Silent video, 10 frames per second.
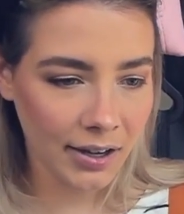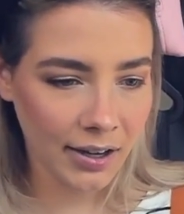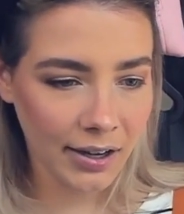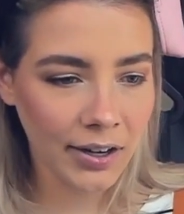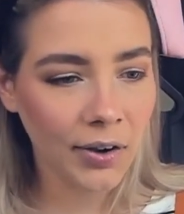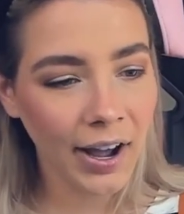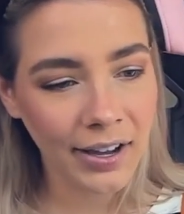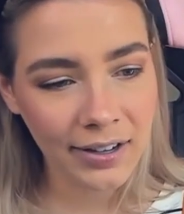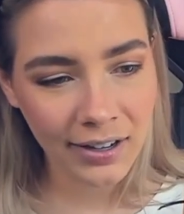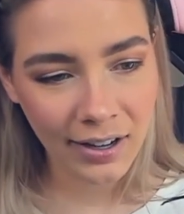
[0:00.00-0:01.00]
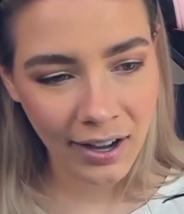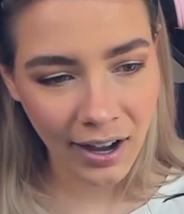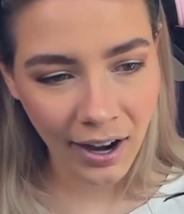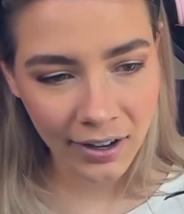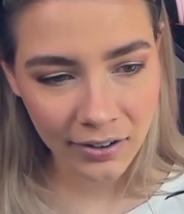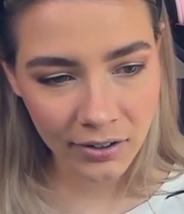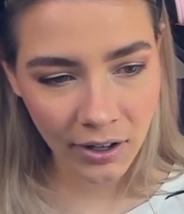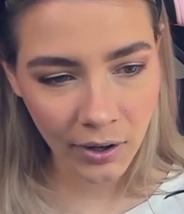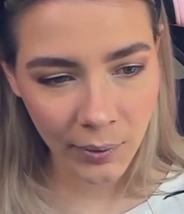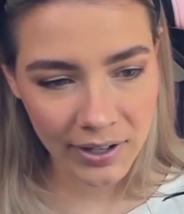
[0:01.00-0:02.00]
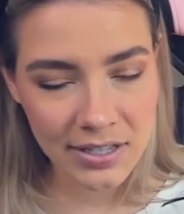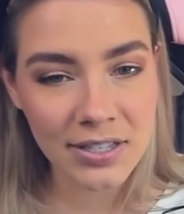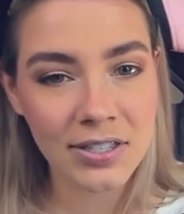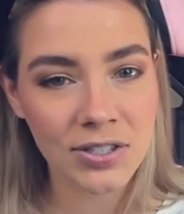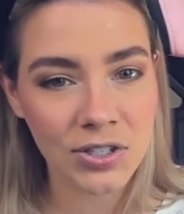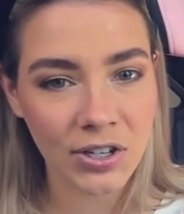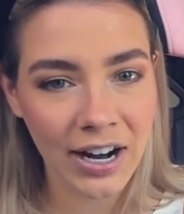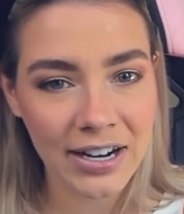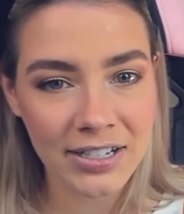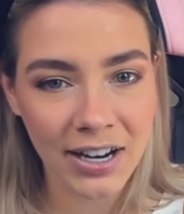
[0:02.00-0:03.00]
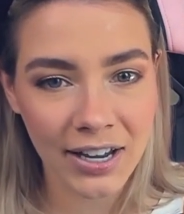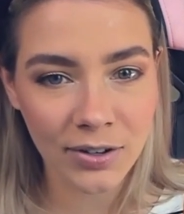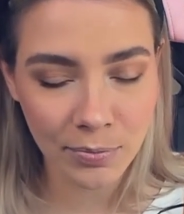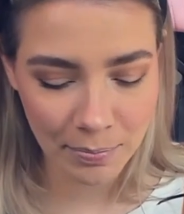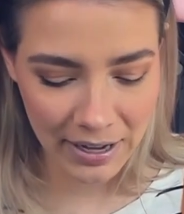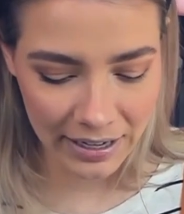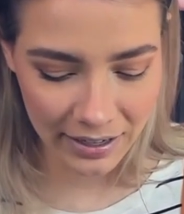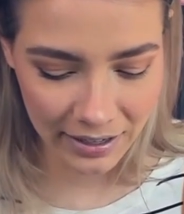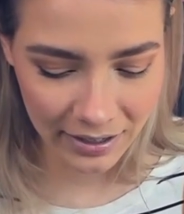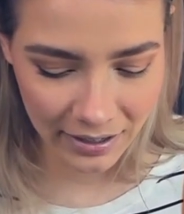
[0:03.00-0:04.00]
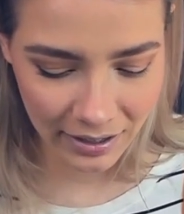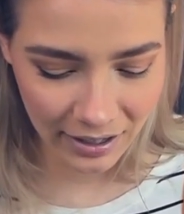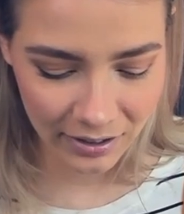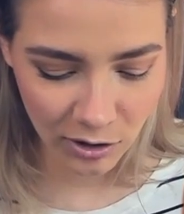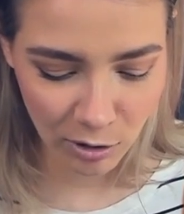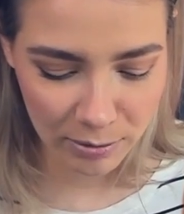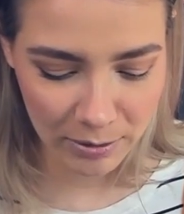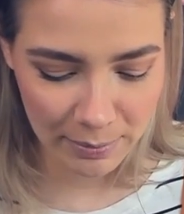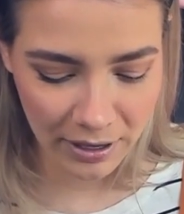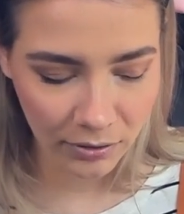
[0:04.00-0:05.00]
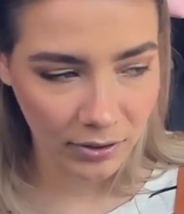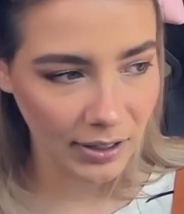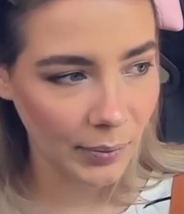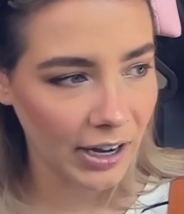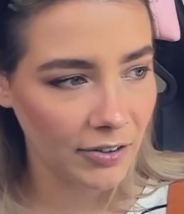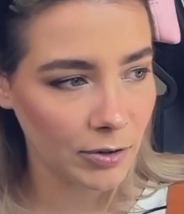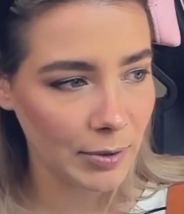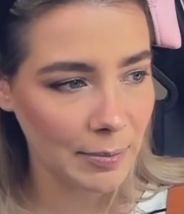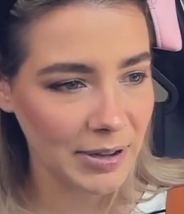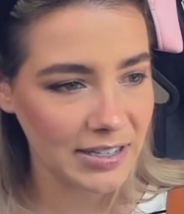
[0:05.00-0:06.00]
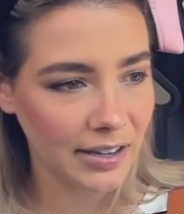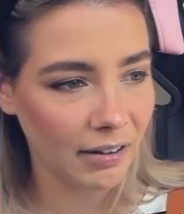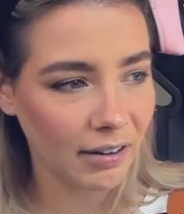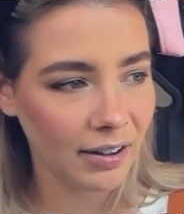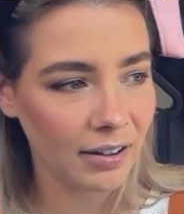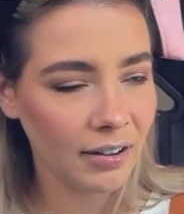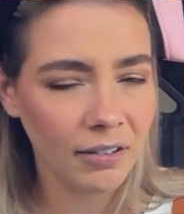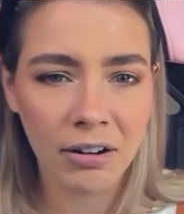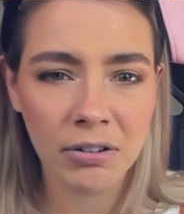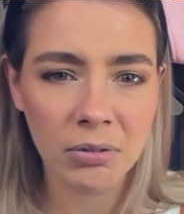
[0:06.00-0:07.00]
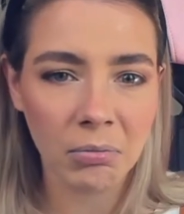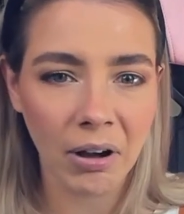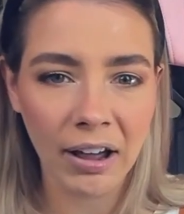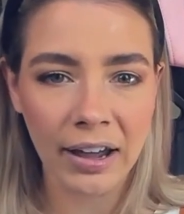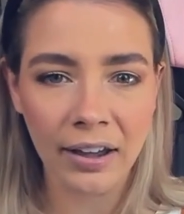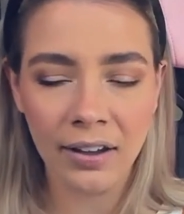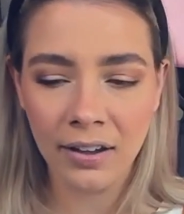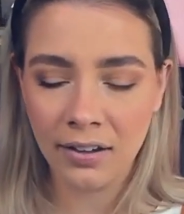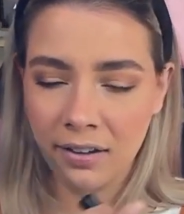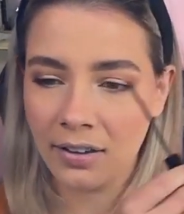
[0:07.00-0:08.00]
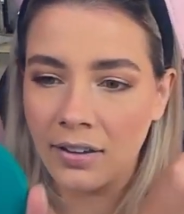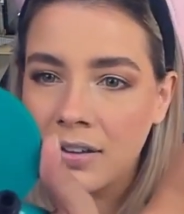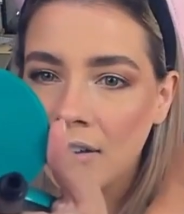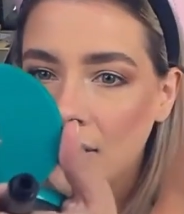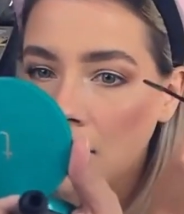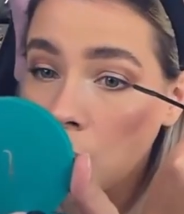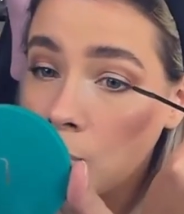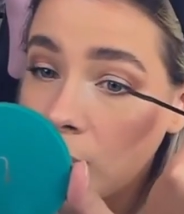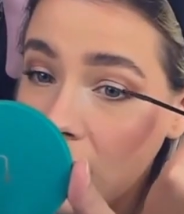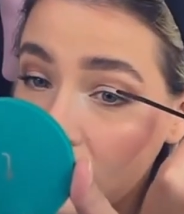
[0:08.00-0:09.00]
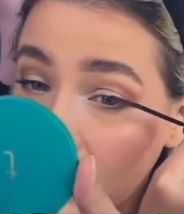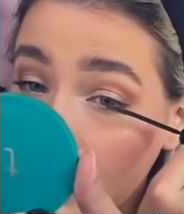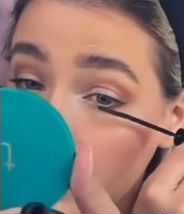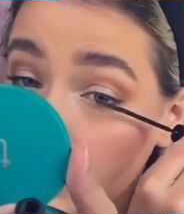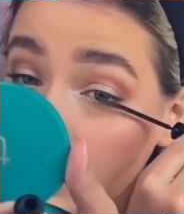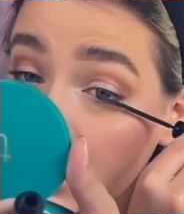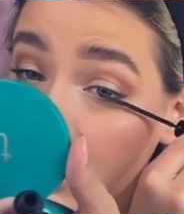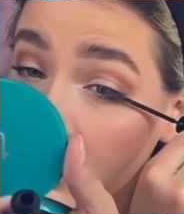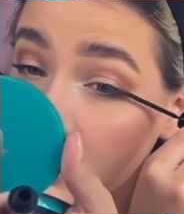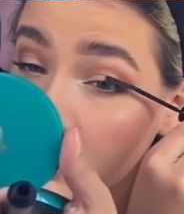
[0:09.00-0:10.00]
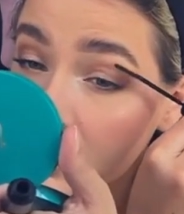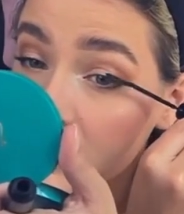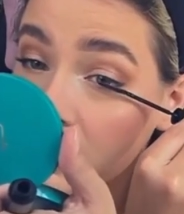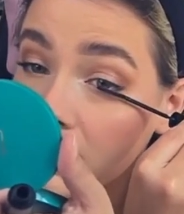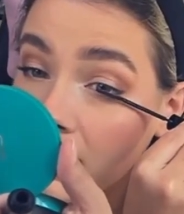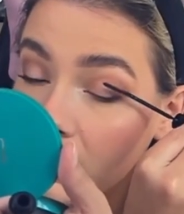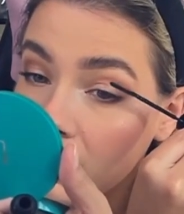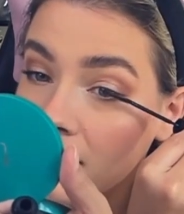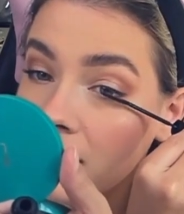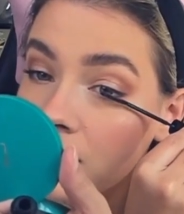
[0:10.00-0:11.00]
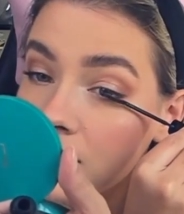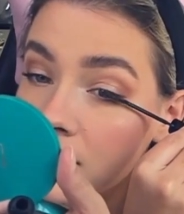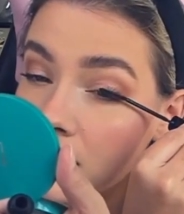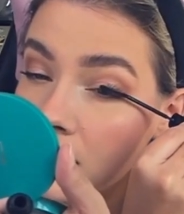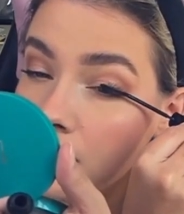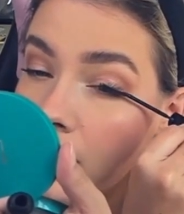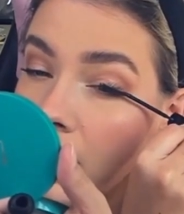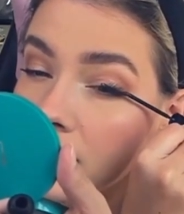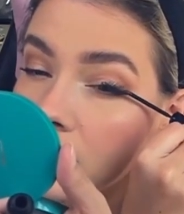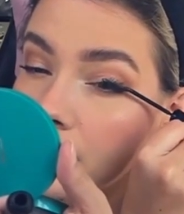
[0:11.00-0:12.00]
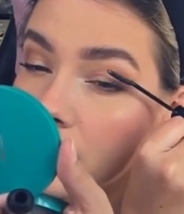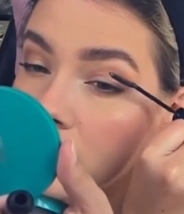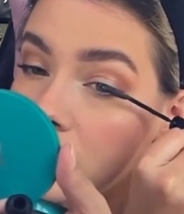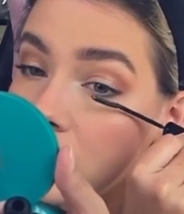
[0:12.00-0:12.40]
I know. I don't know. It's strange. I don't open my mouth really wide for my mascara. I don't know why. Whenever I would read things online, they're like, it's impossible to do